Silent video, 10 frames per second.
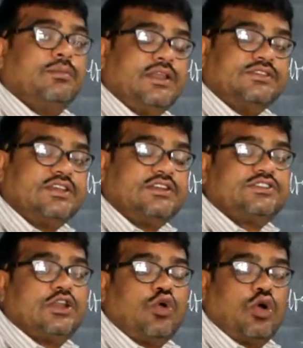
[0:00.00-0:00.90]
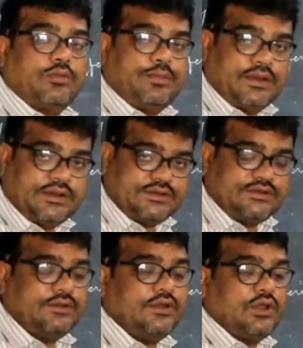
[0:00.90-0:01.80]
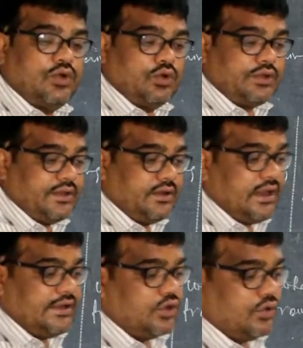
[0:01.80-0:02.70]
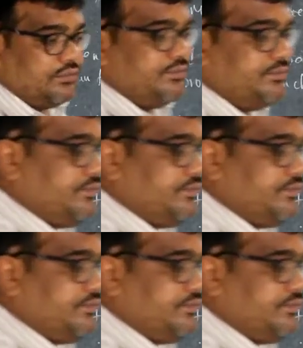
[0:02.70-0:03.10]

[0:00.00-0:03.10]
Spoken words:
means it's a long period. Okay, right now.